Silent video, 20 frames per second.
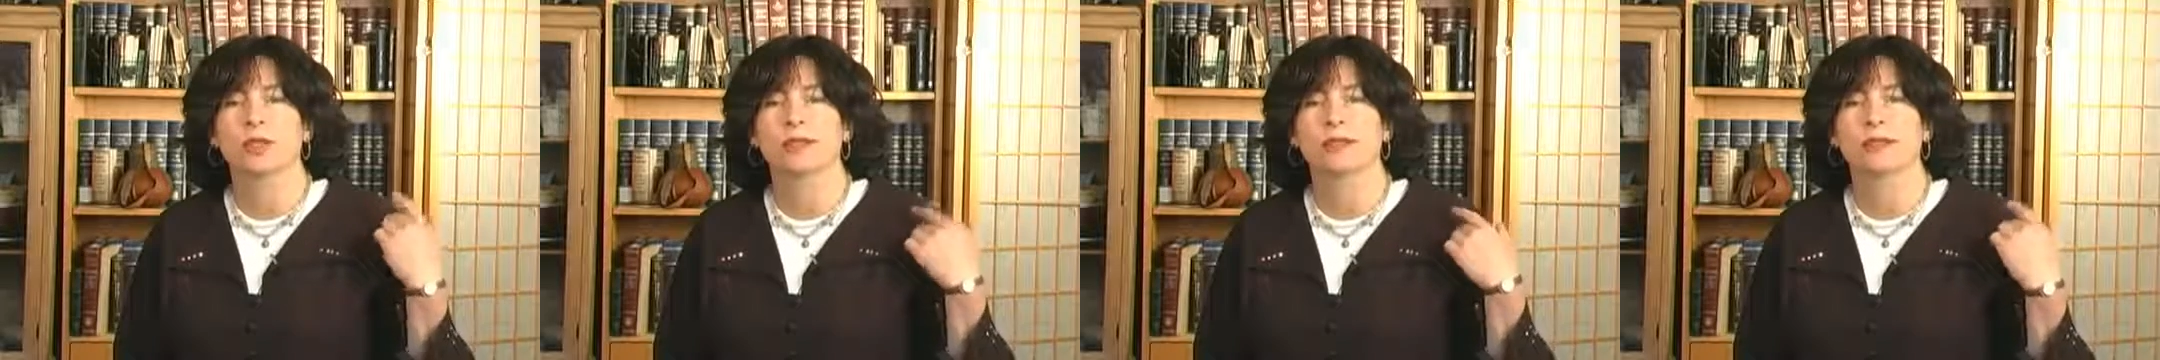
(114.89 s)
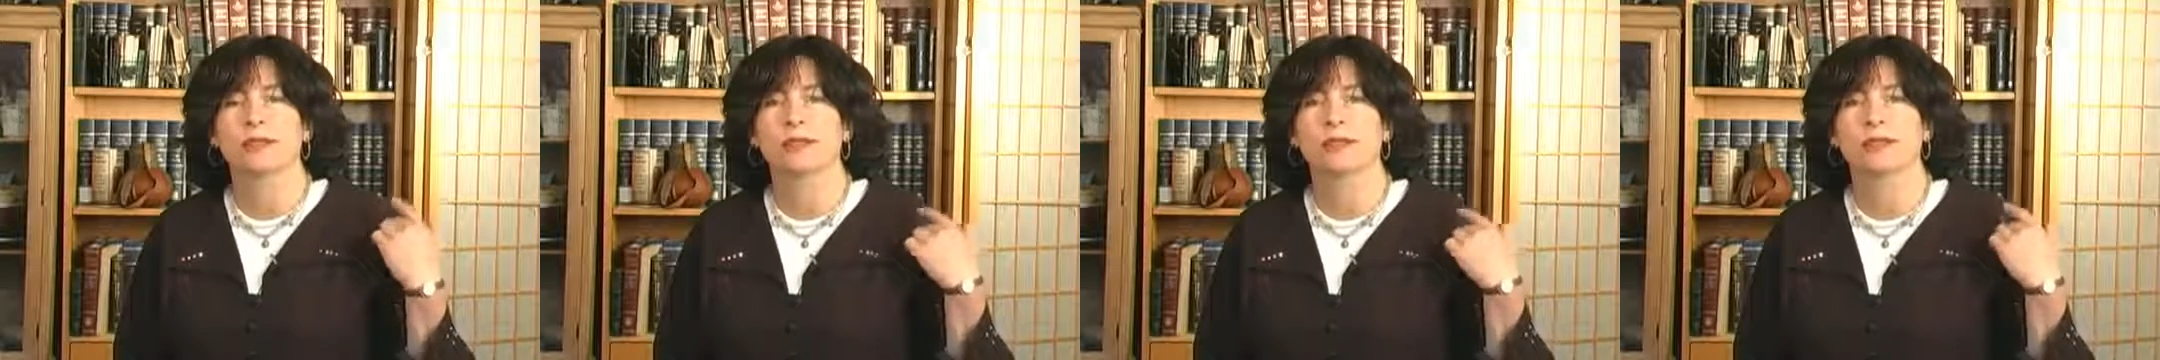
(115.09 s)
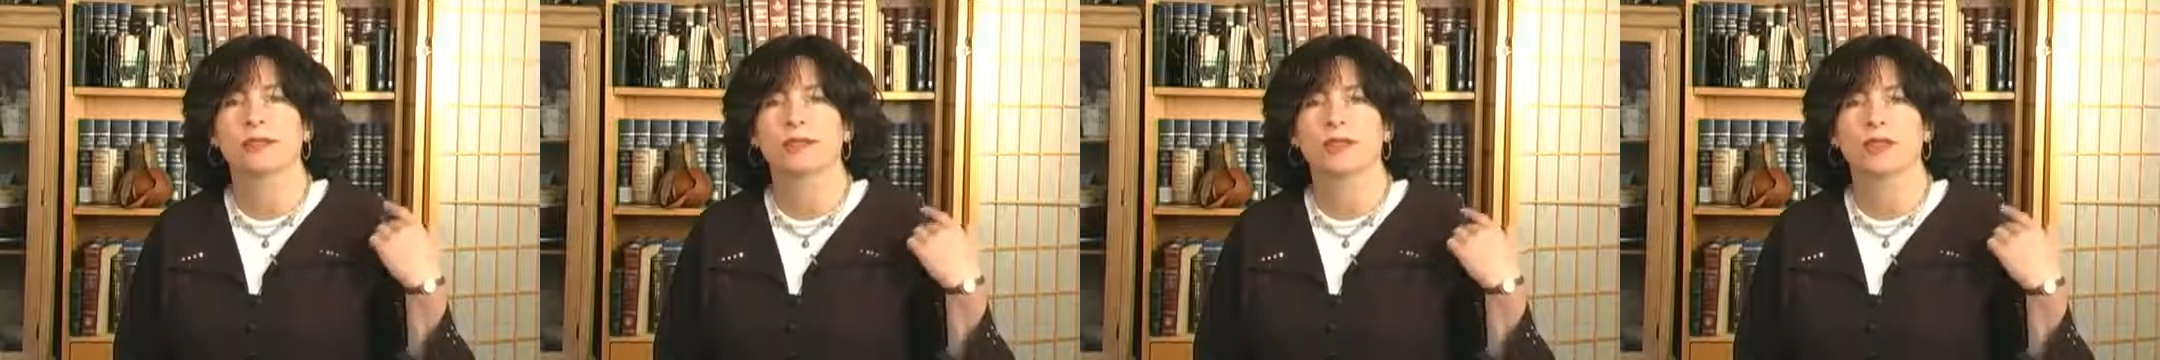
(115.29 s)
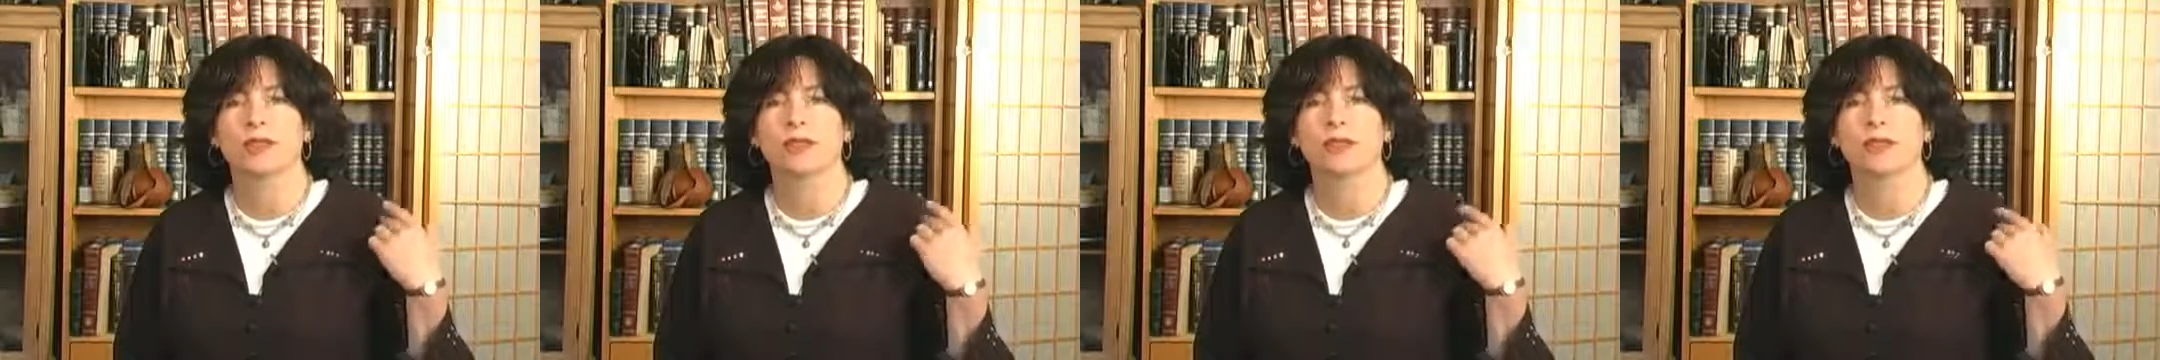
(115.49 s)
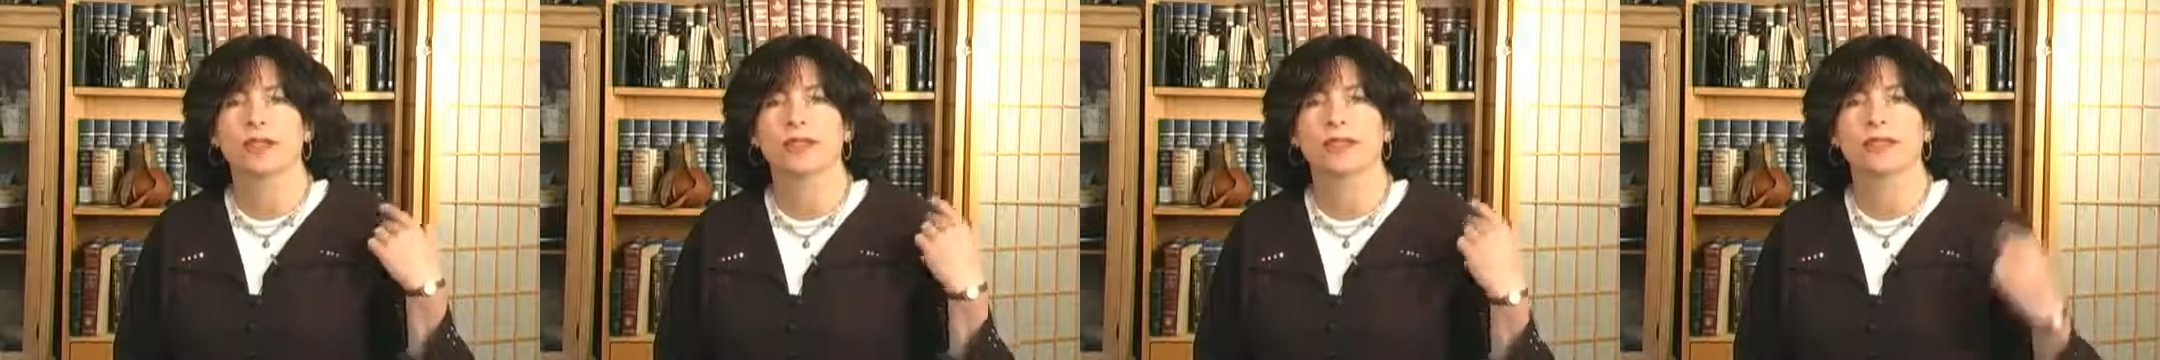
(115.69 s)
this city
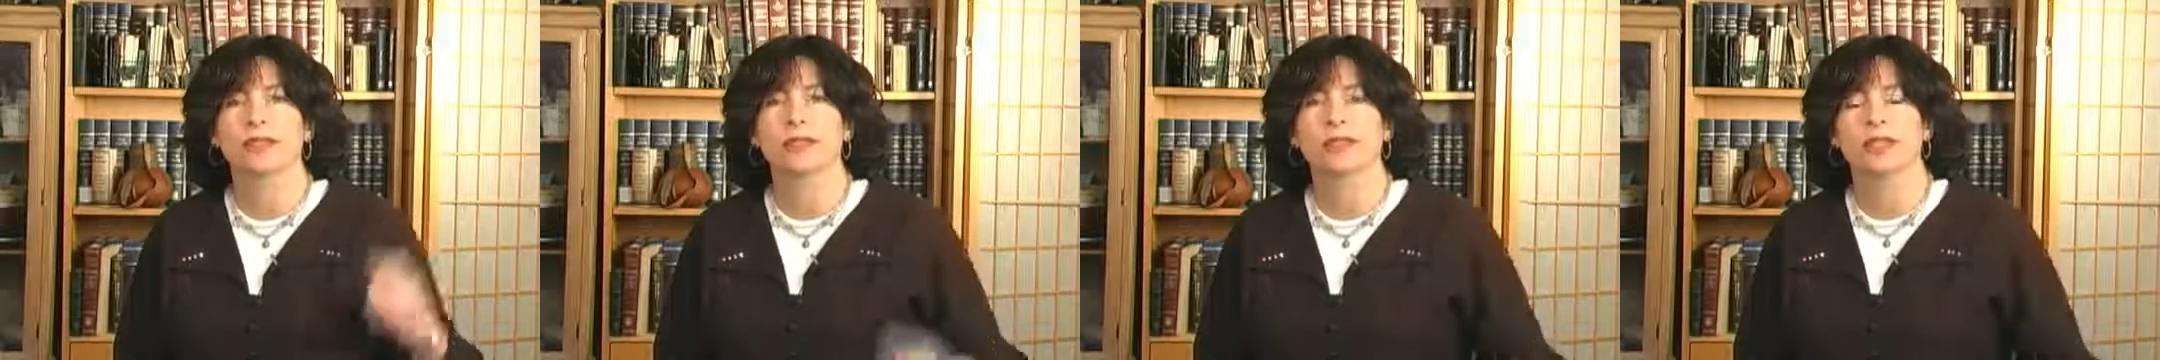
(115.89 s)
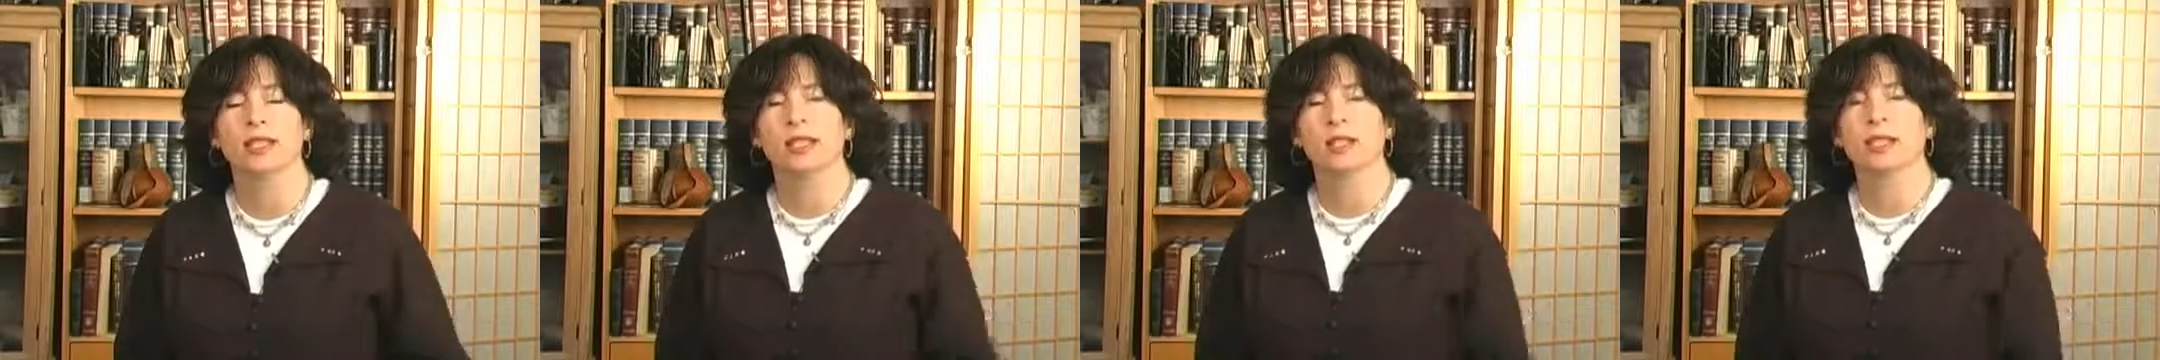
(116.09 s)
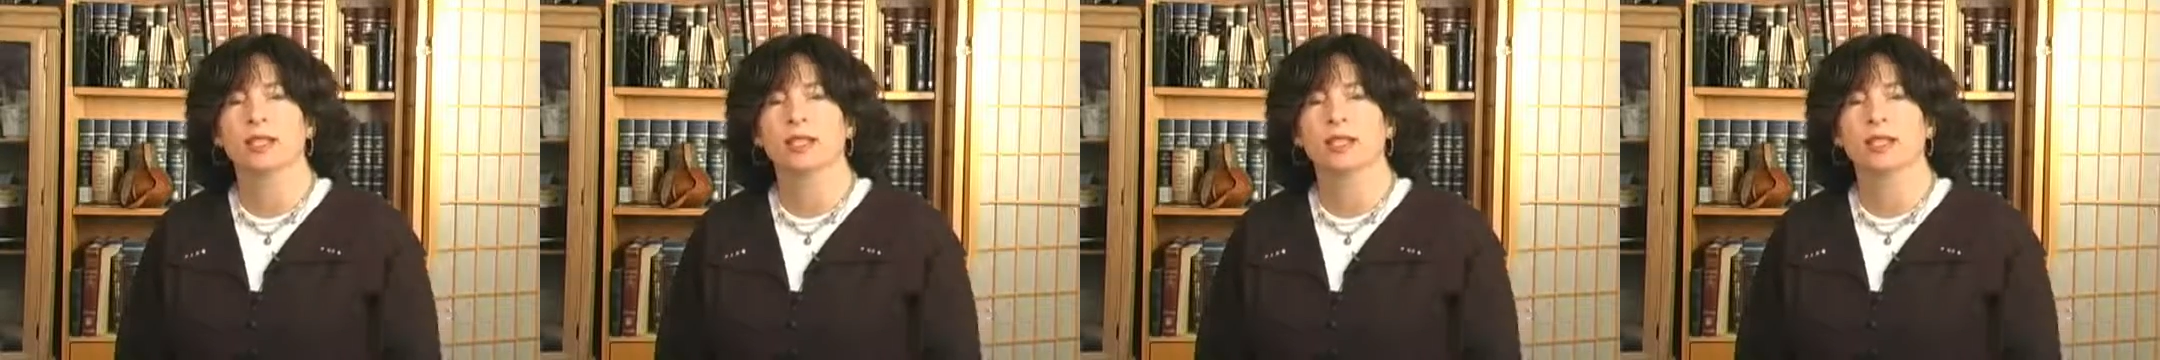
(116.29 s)
over here,